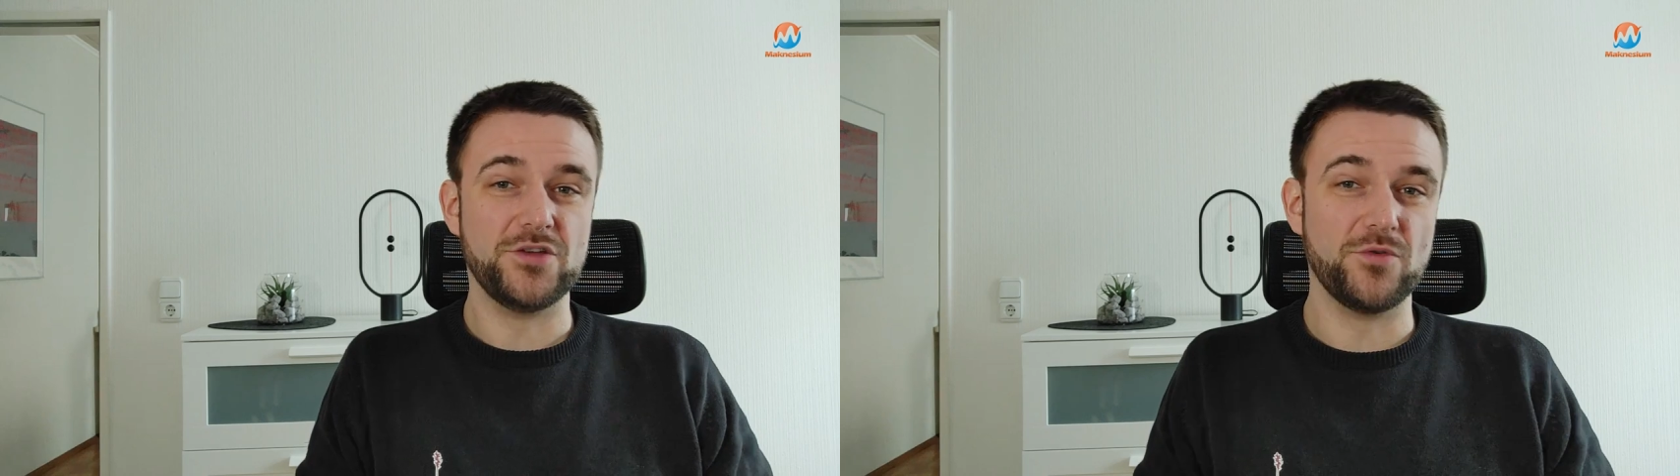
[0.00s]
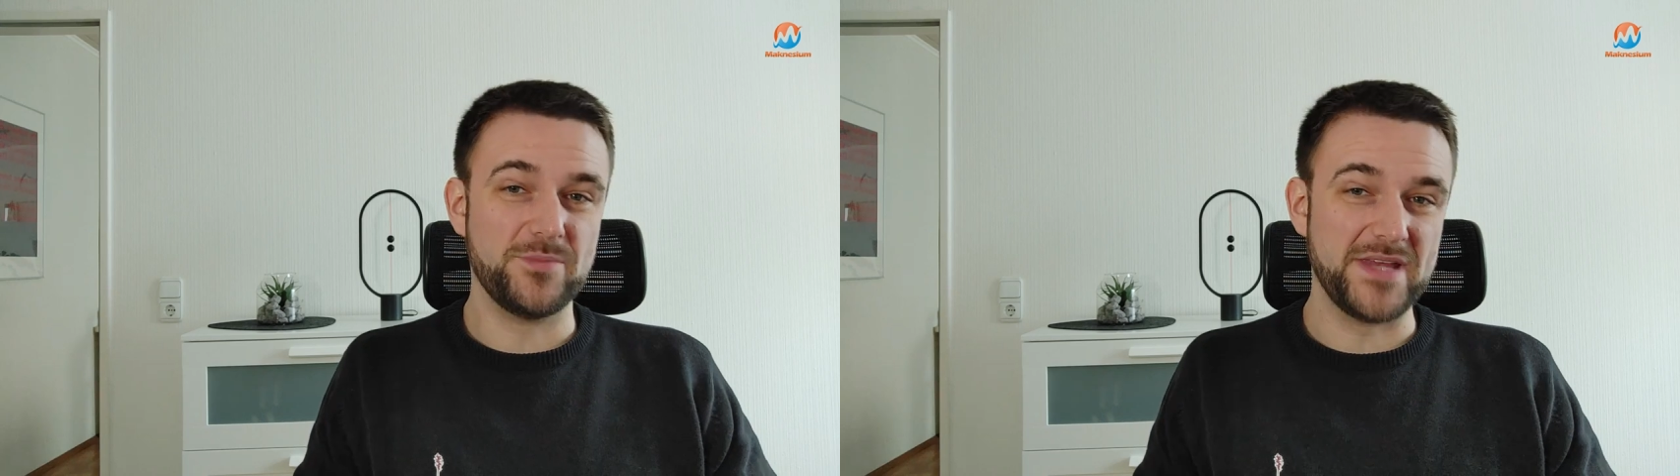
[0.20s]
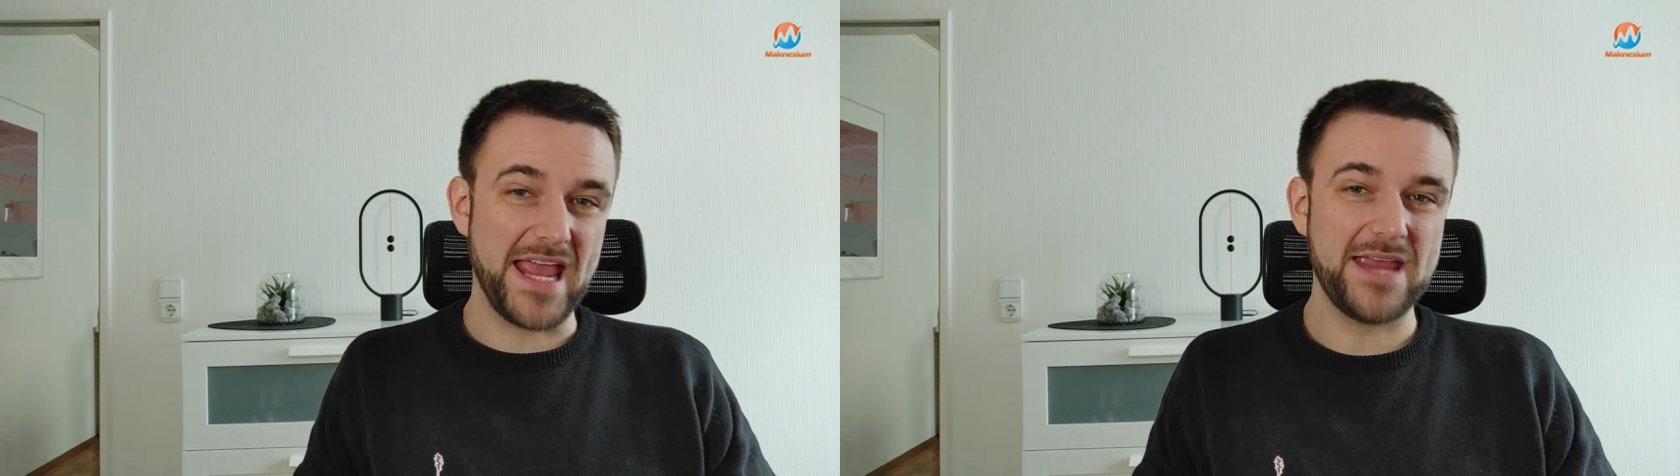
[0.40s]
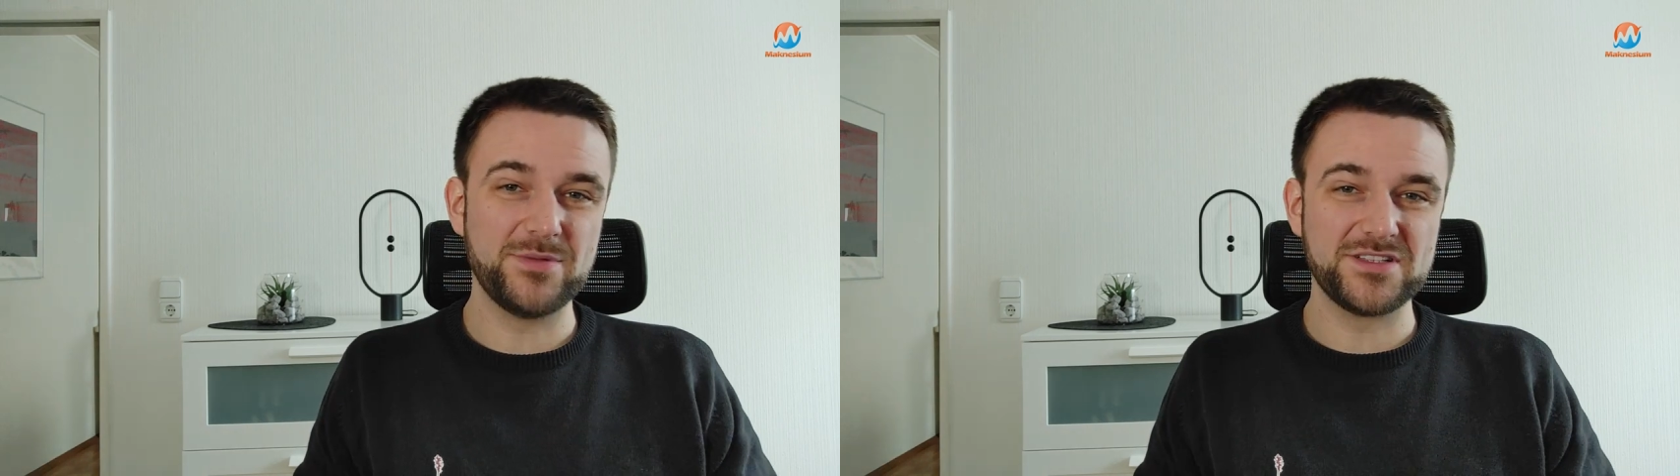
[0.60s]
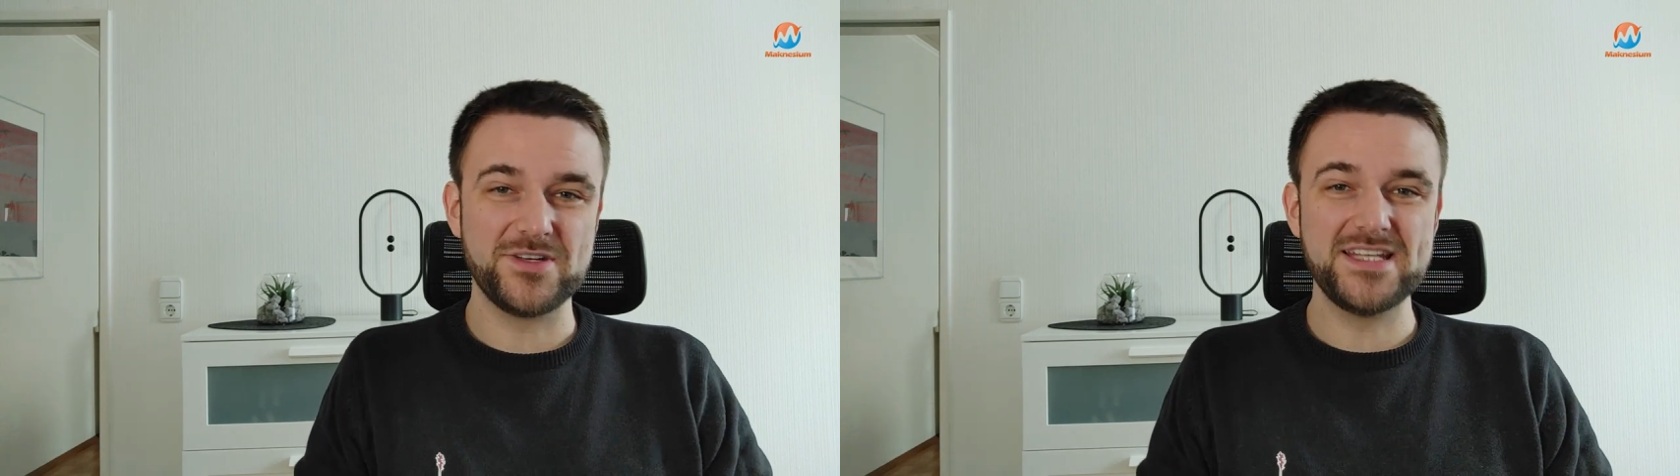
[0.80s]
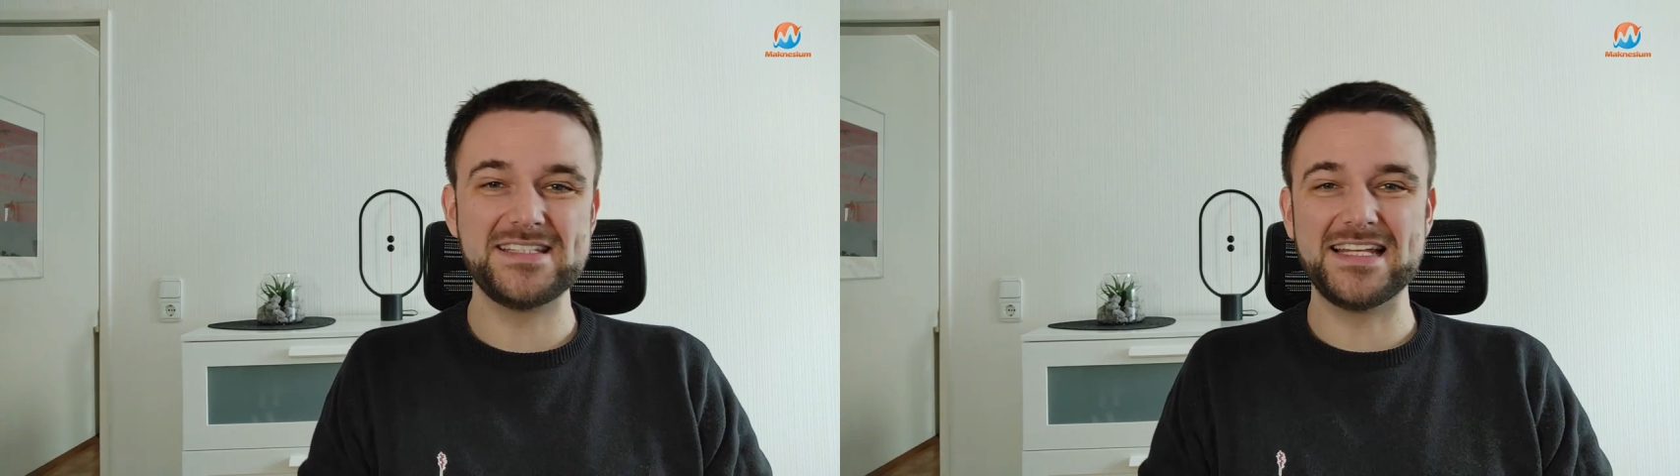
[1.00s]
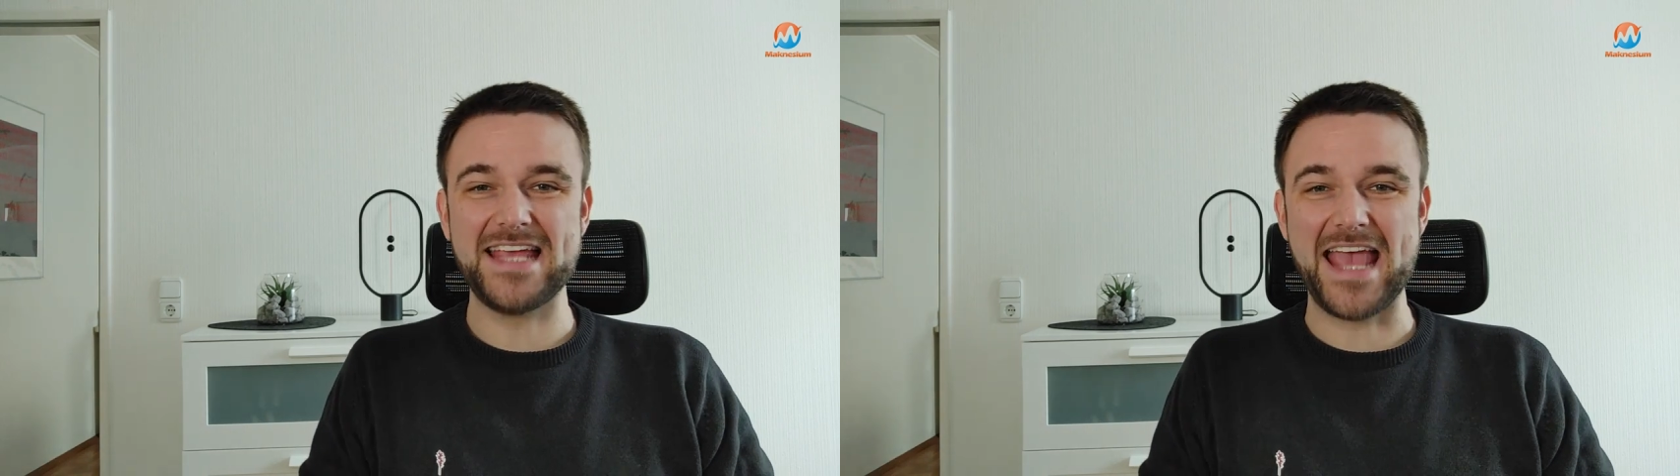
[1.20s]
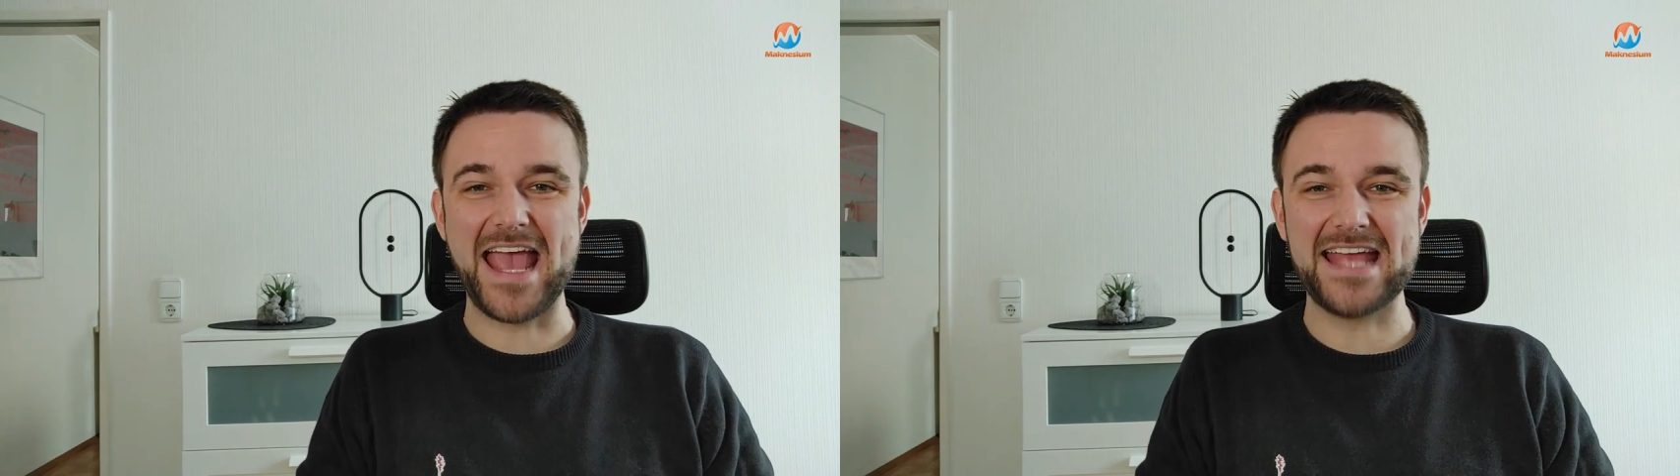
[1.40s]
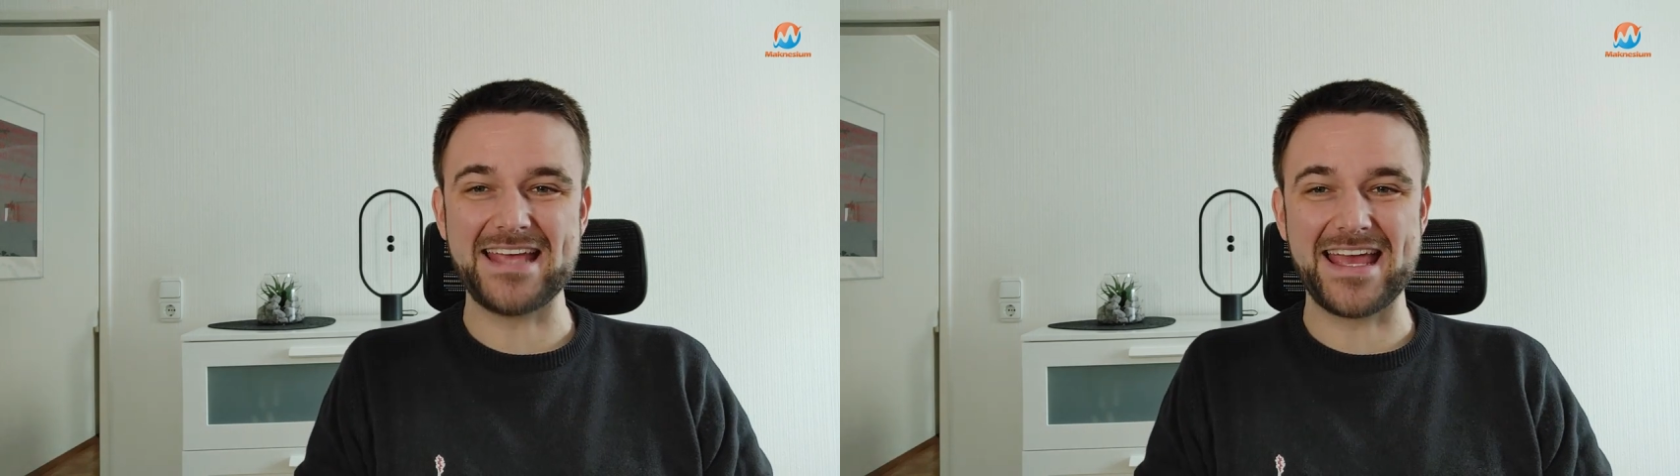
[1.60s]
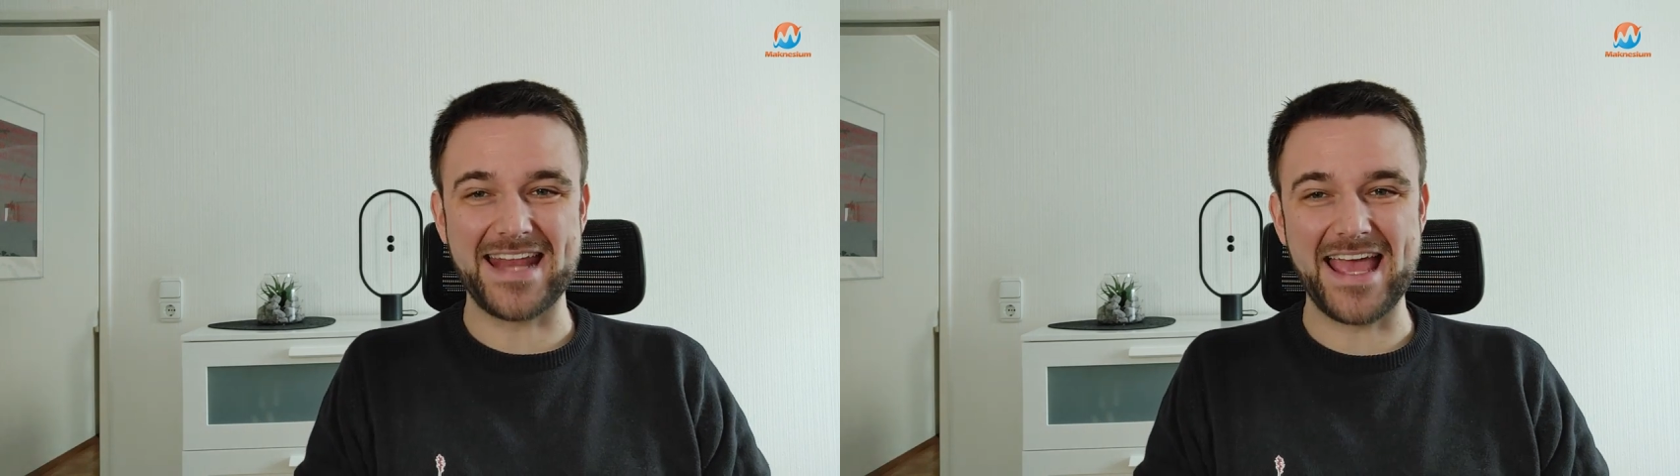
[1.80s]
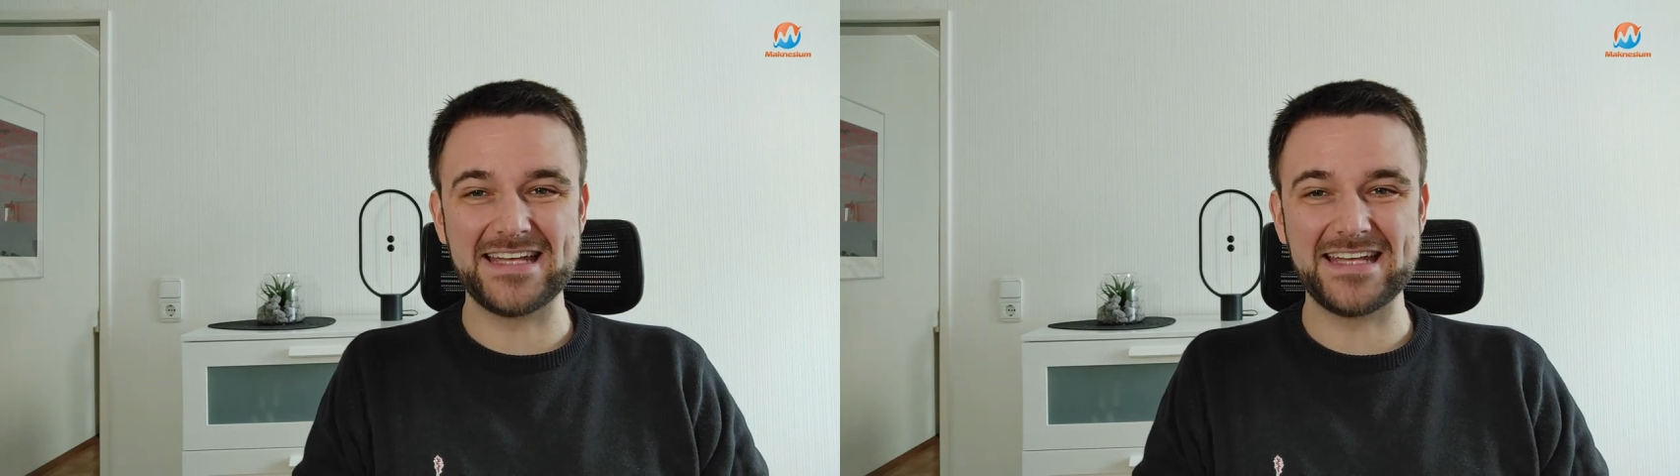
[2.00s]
You will be able to easily add and